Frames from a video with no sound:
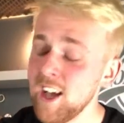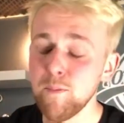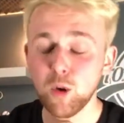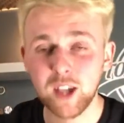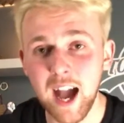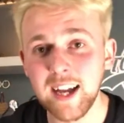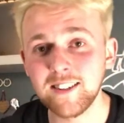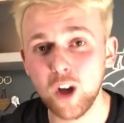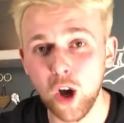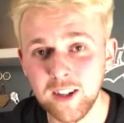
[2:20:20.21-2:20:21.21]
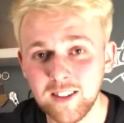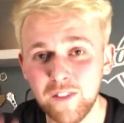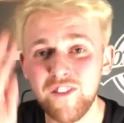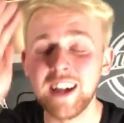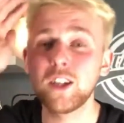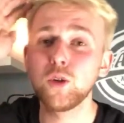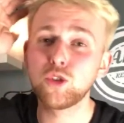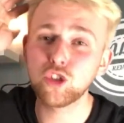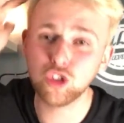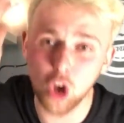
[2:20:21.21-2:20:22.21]
But guys, honestly, thank you
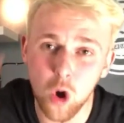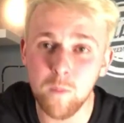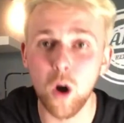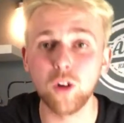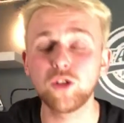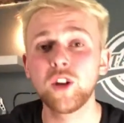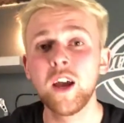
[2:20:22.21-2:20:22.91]
so much.